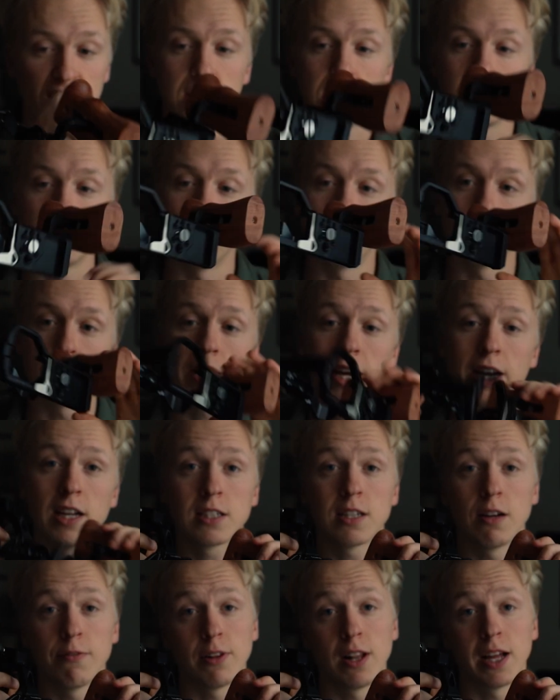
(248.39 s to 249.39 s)
So getting
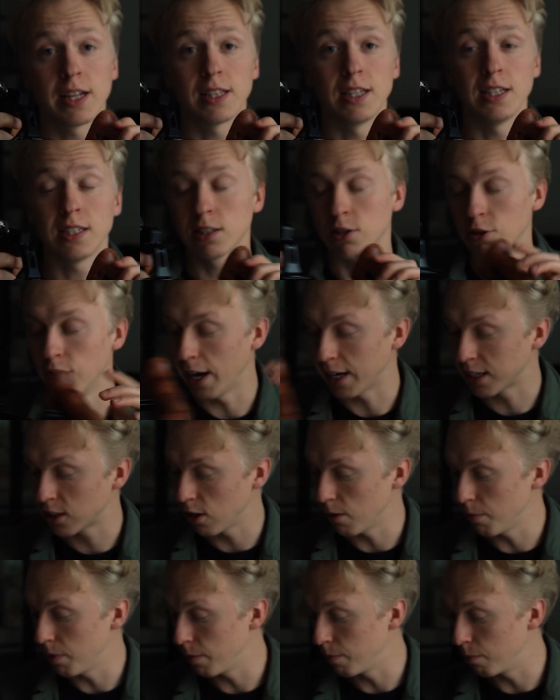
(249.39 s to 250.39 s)
something like this could
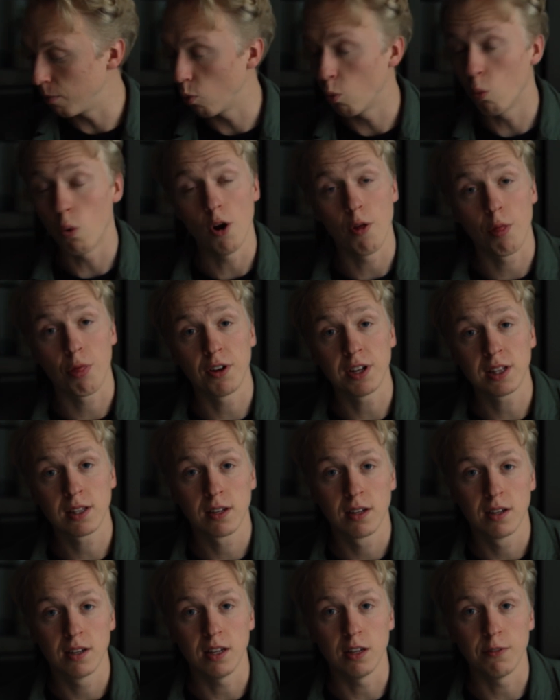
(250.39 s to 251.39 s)
actually be worth it
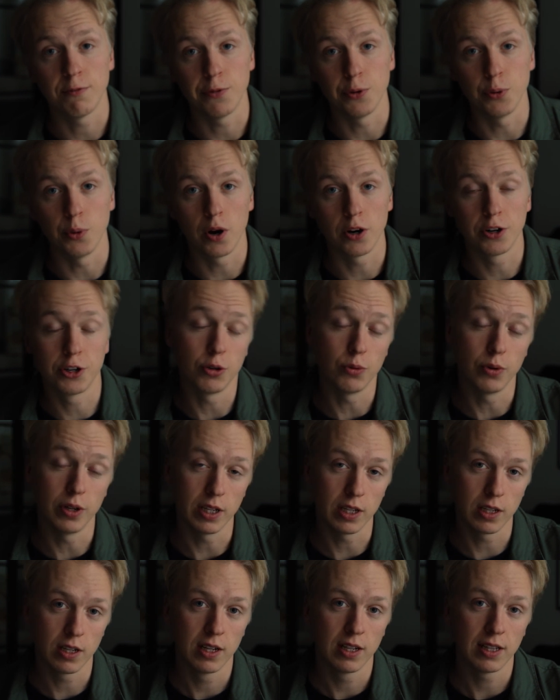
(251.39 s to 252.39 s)
if you are
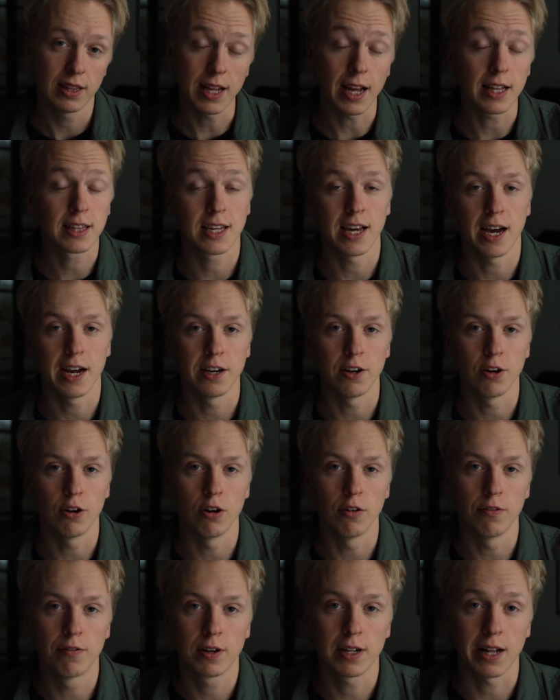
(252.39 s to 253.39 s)
doing that kind
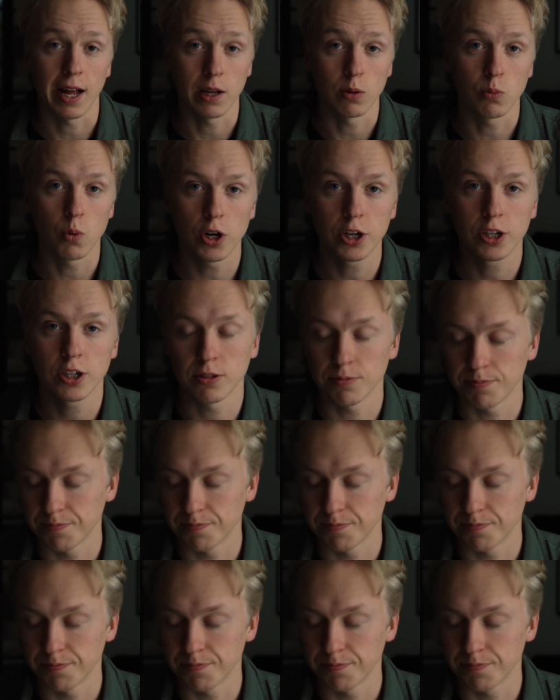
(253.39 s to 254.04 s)
of client work.